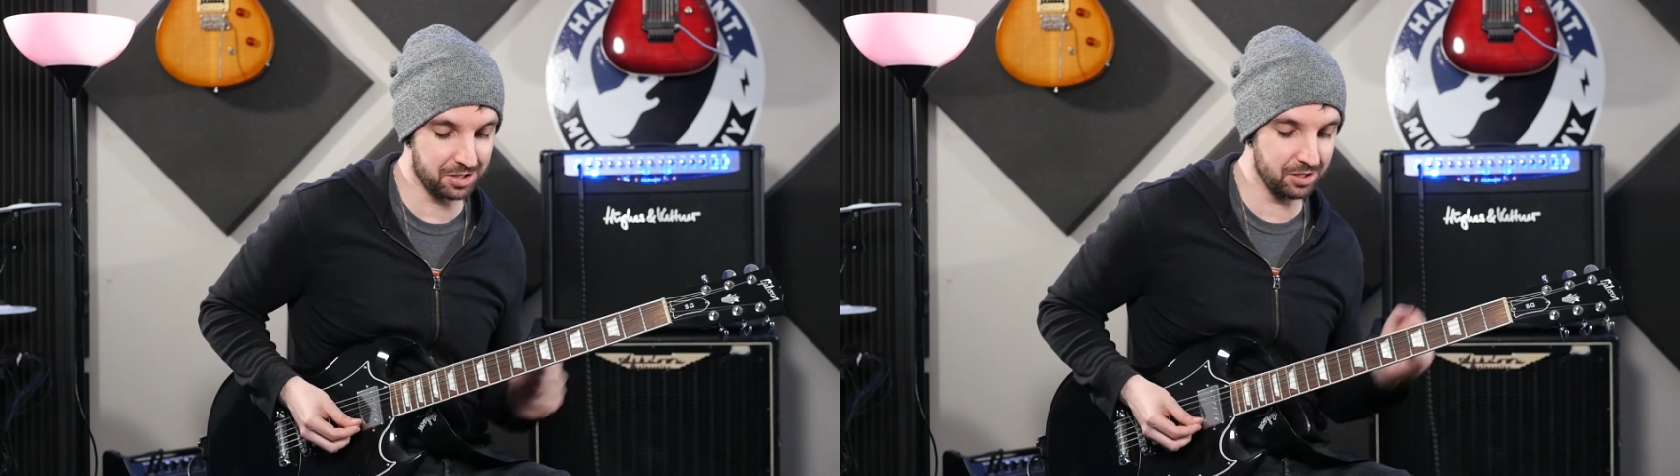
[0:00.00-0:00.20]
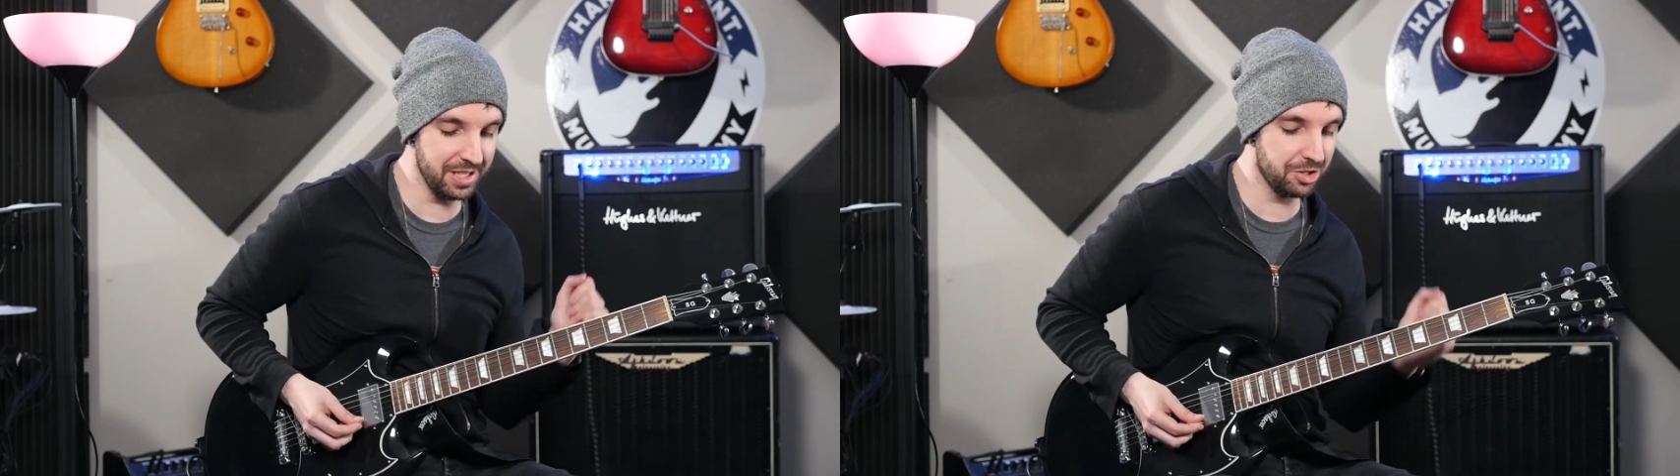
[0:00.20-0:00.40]

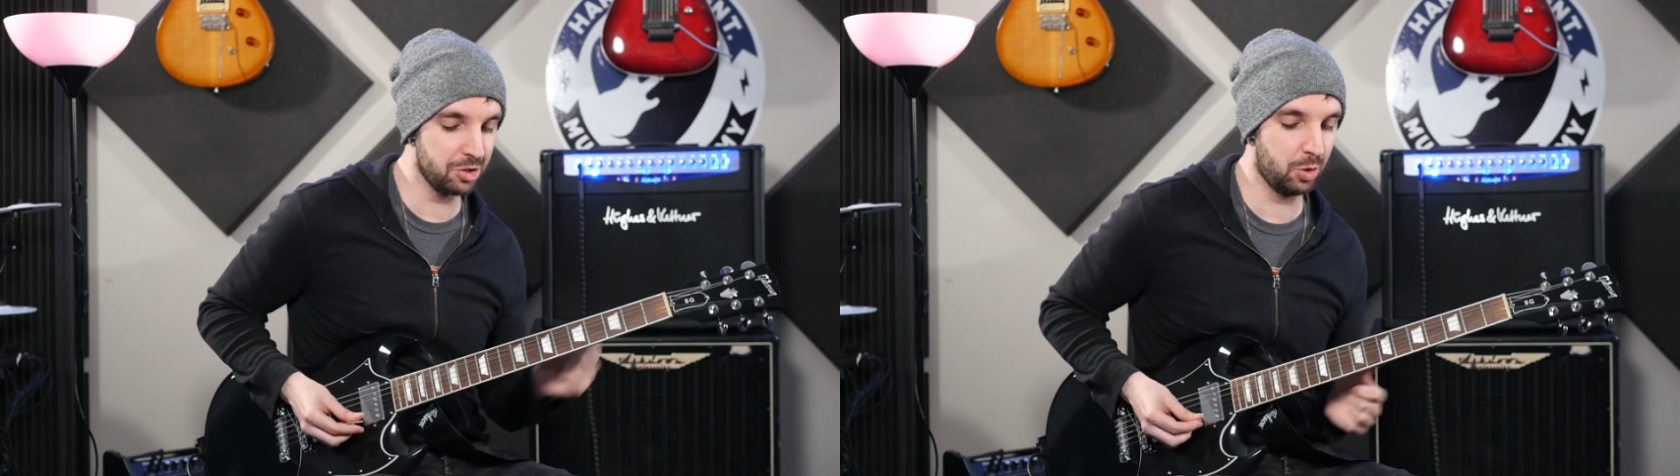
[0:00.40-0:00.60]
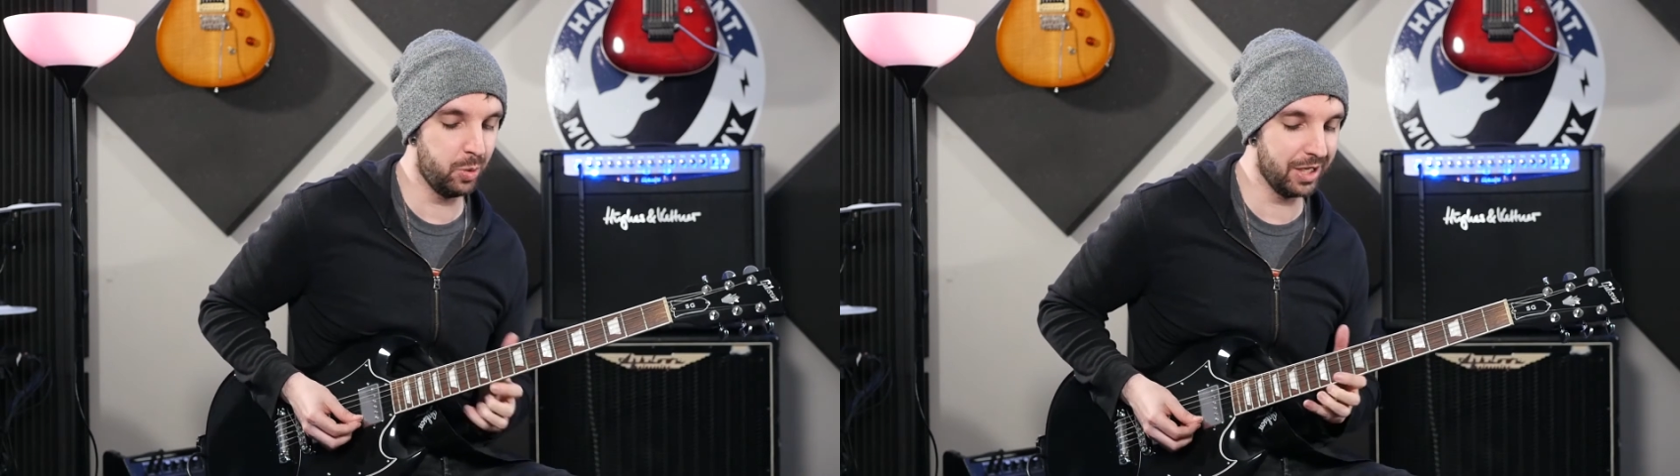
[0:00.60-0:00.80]
So let's
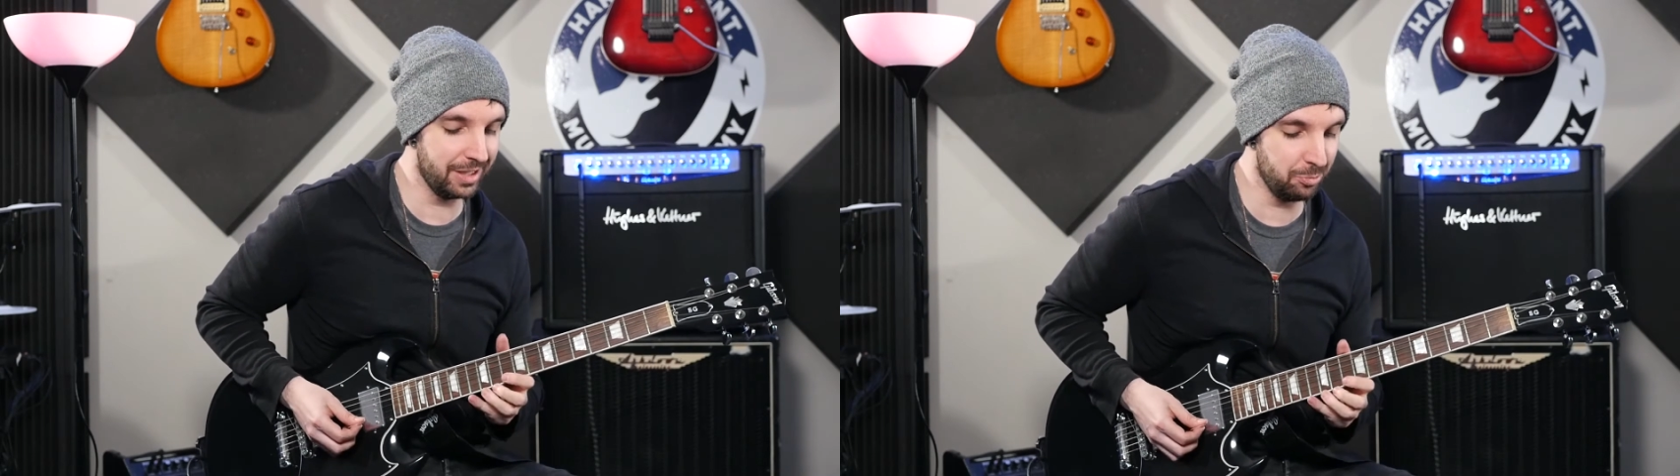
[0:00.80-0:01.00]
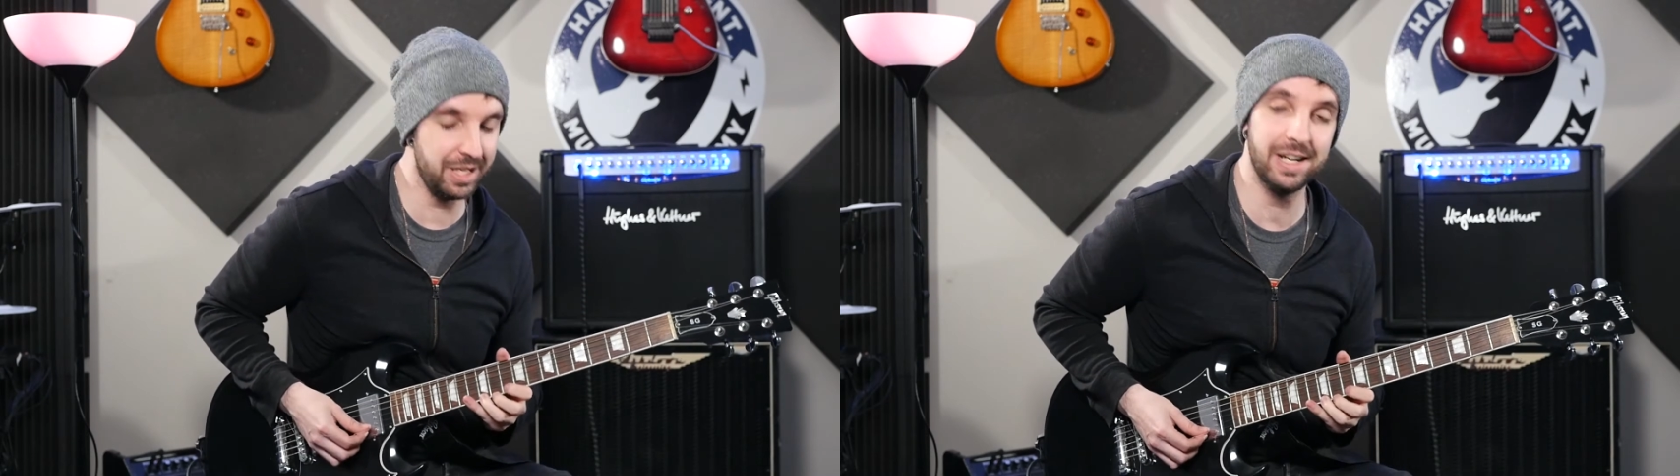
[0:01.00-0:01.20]
just
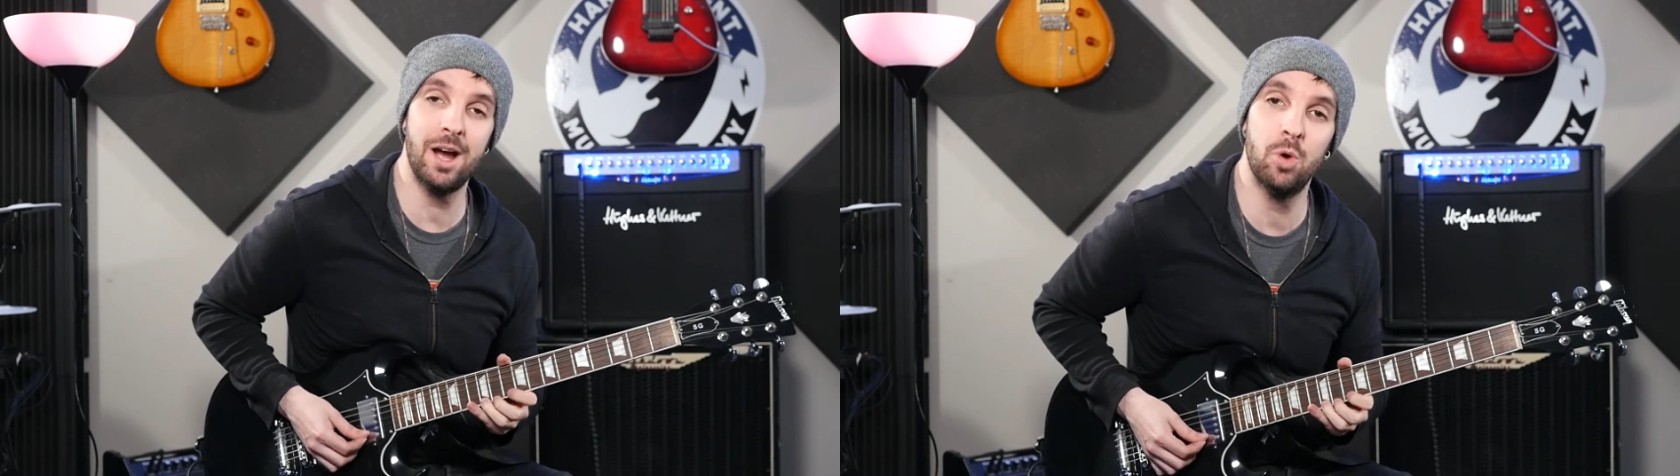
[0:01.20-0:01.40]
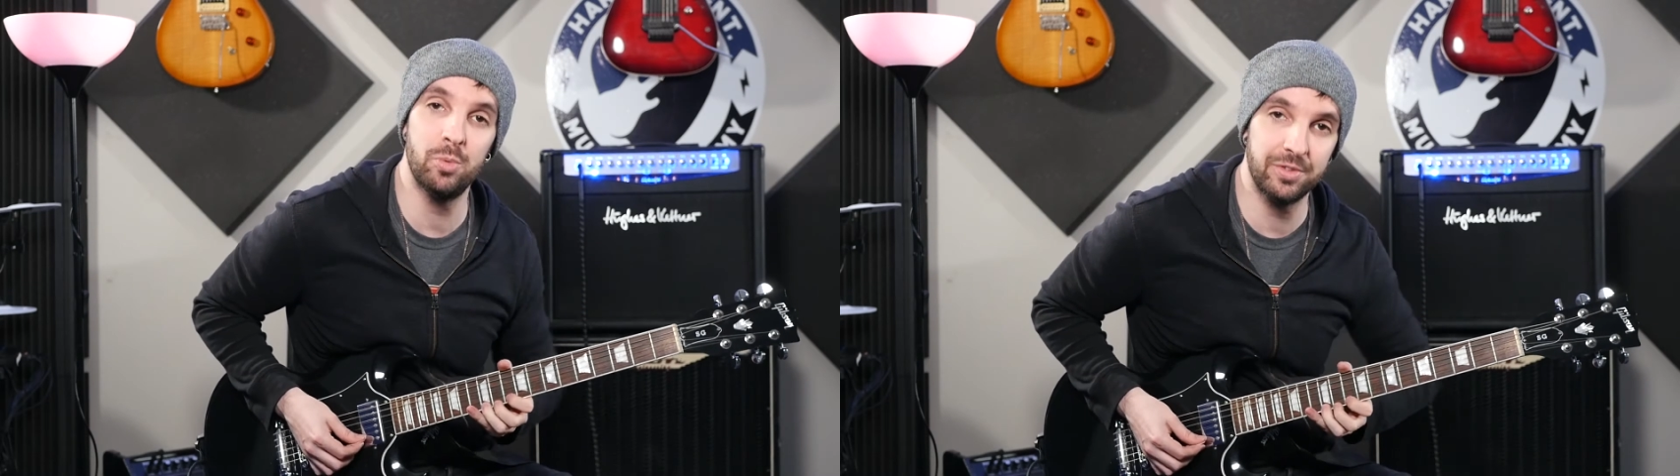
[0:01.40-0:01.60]
quickly
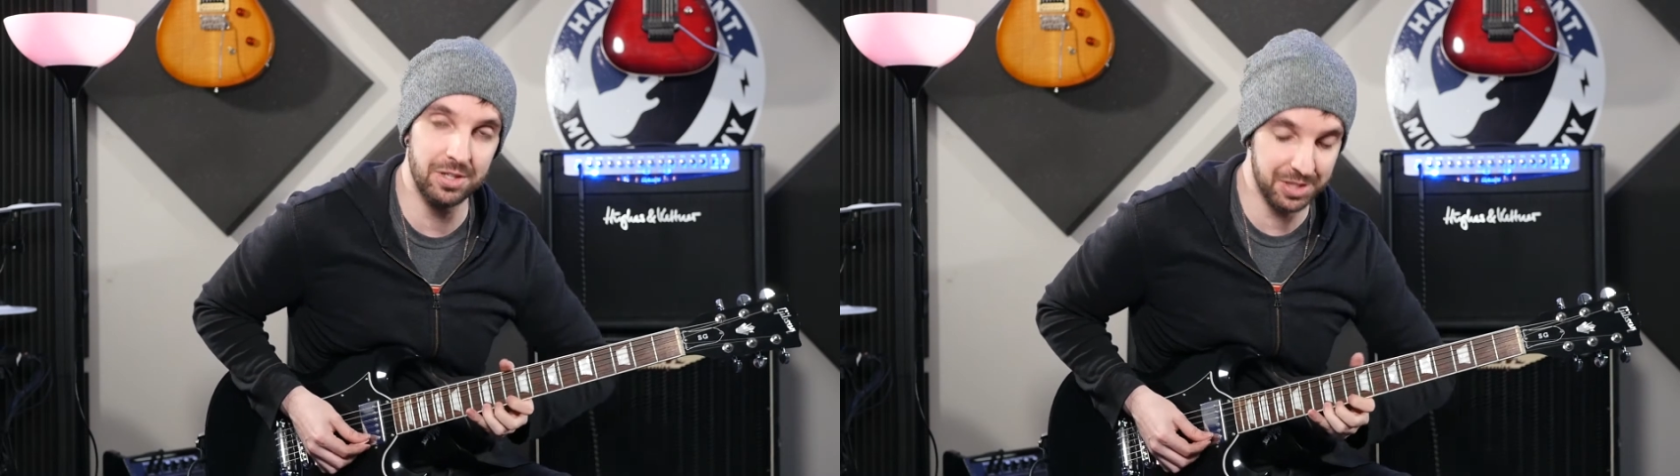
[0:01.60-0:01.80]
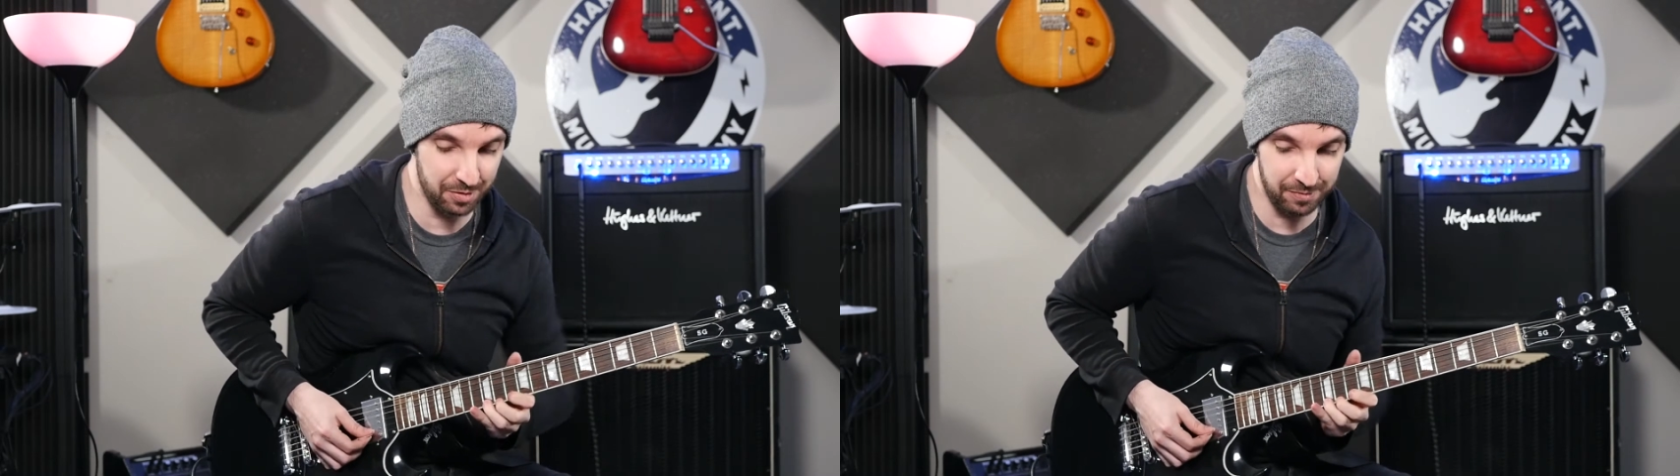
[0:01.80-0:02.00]
recap what we've
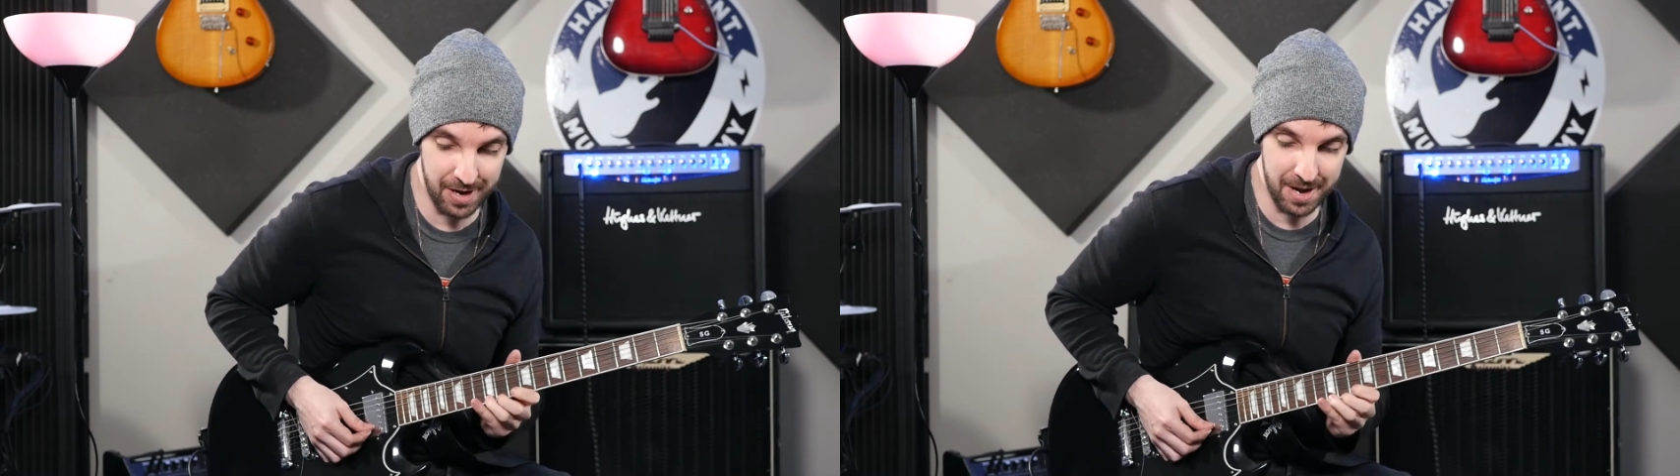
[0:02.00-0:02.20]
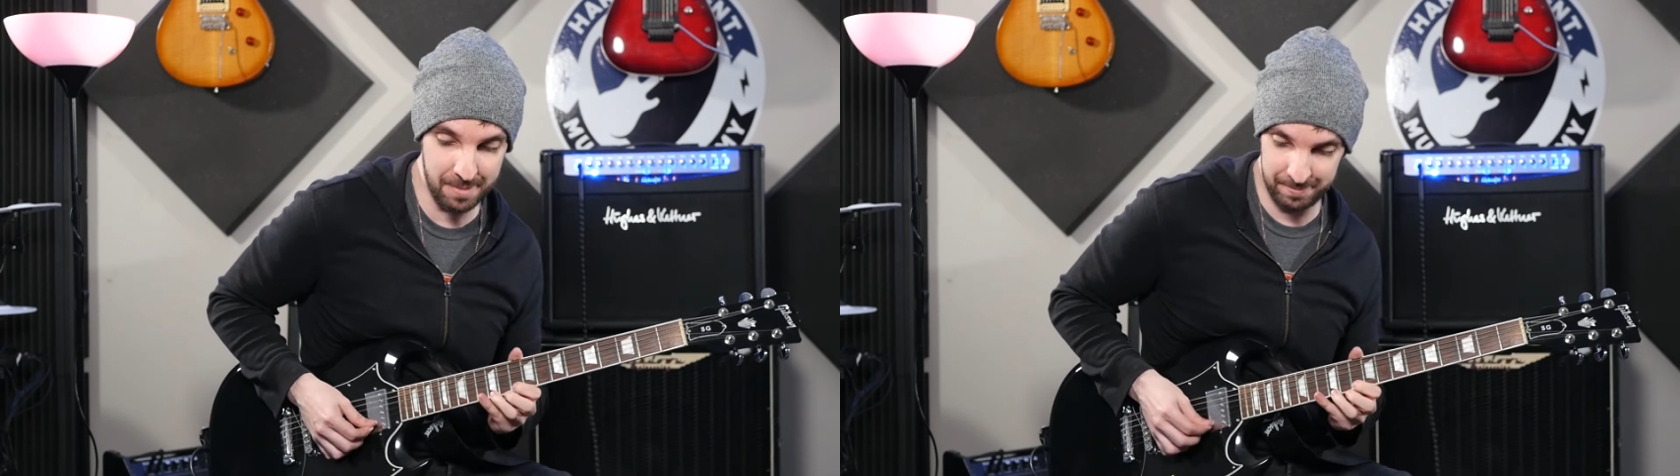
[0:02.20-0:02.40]
got so
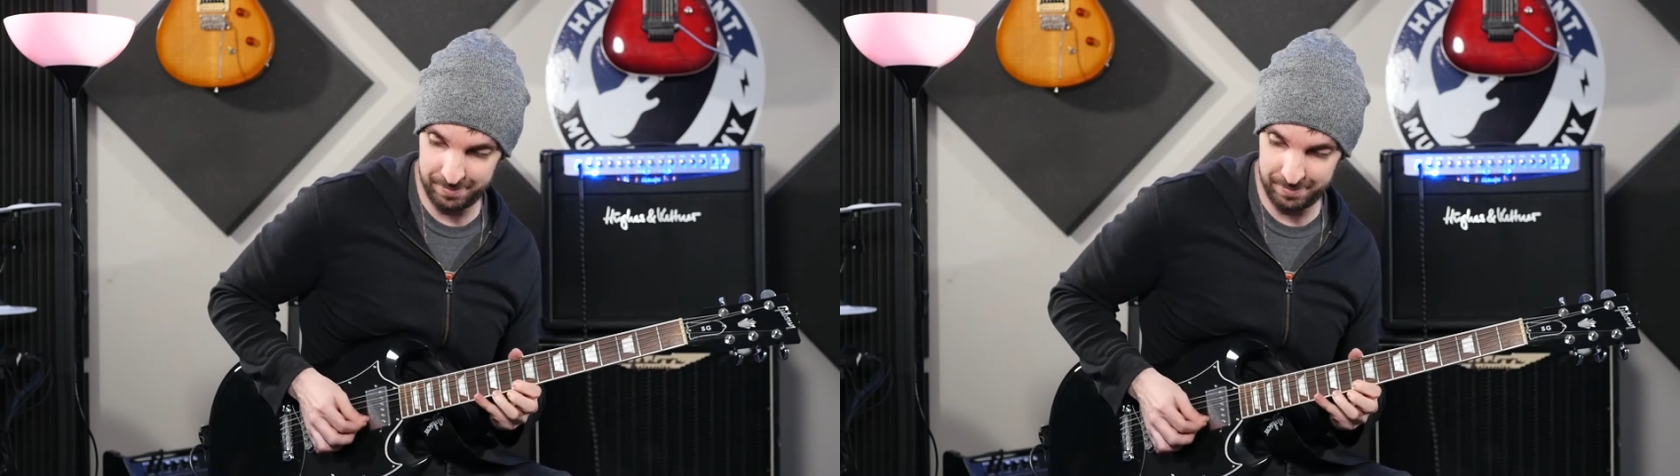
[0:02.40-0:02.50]
far.